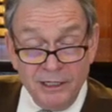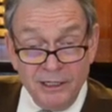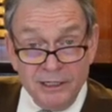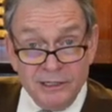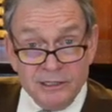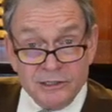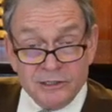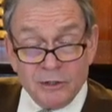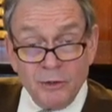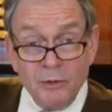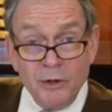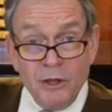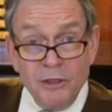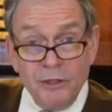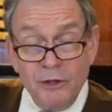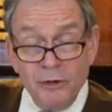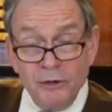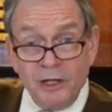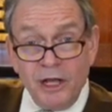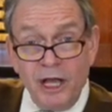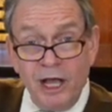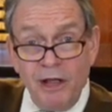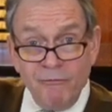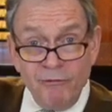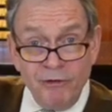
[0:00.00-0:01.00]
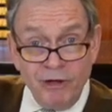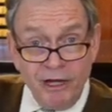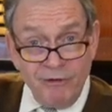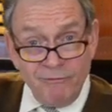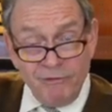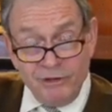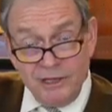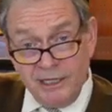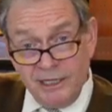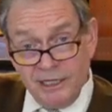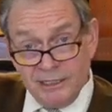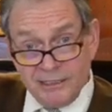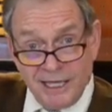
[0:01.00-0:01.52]
So they're covering
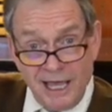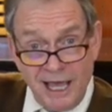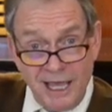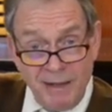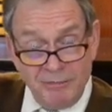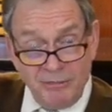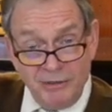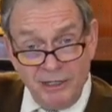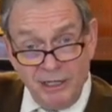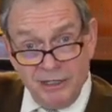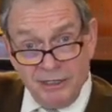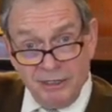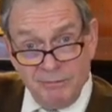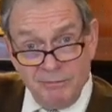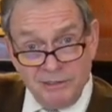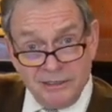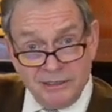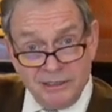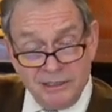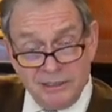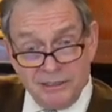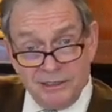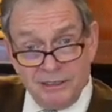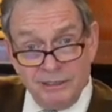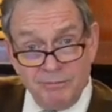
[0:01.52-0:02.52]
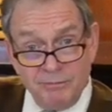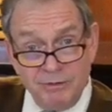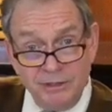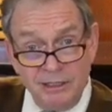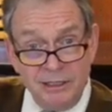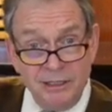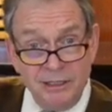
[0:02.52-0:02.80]
everything that's happening on the Mississippi,